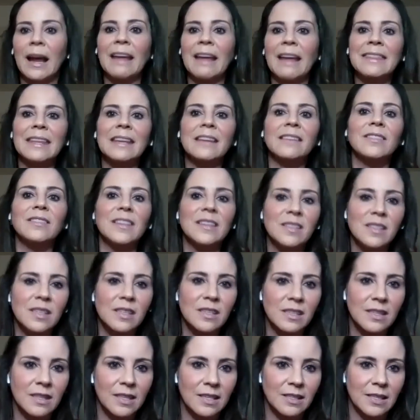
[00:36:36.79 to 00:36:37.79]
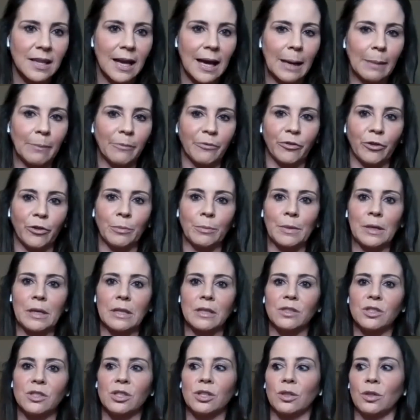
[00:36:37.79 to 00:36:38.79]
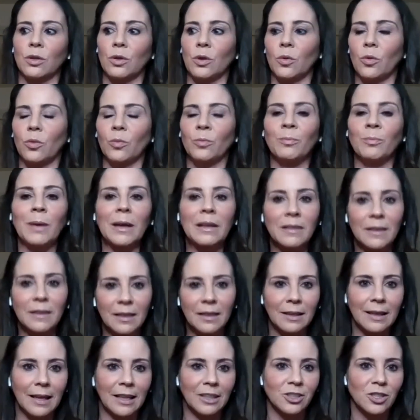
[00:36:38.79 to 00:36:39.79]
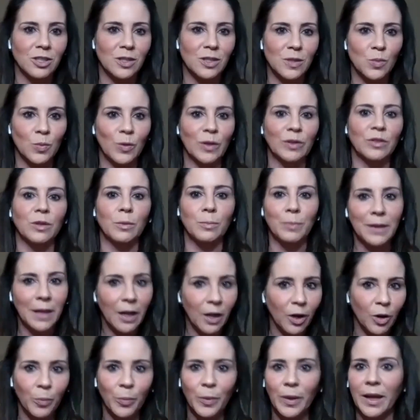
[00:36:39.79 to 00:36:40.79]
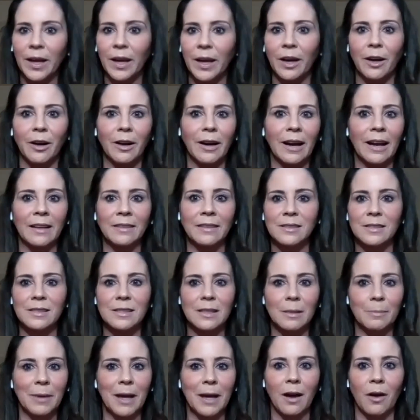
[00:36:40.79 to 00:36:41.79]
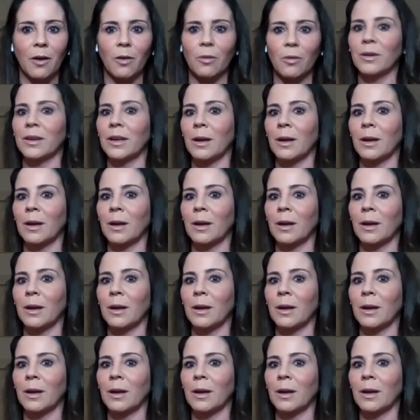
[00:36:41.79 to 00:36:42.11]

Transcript: I think this is the time for me to make the connections with the piano player and somehow